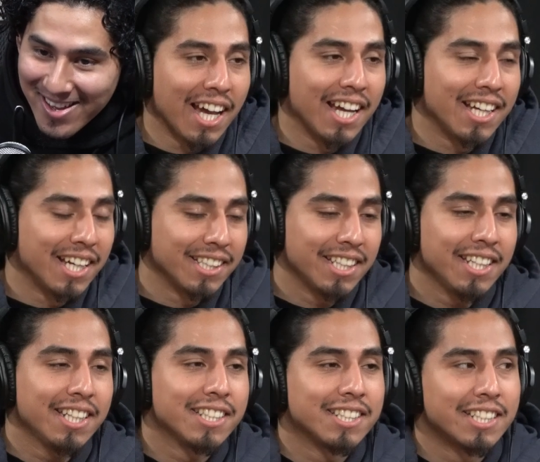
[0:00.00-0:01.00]
I
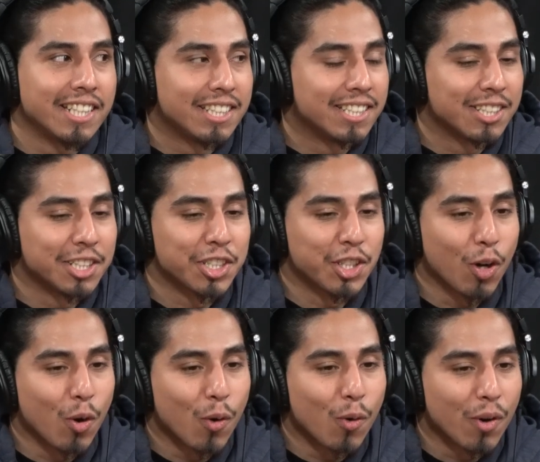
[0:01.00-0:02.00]
think it's the
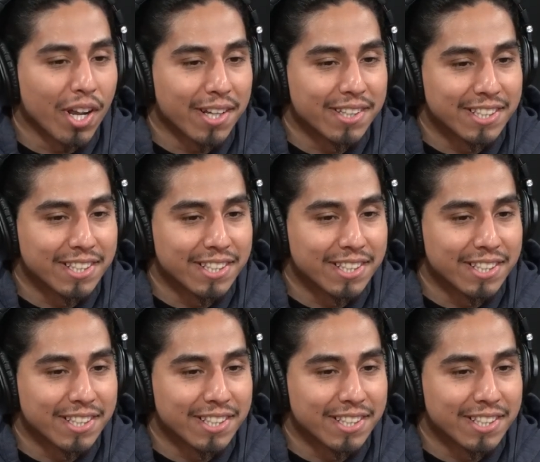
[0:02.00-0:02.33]
show.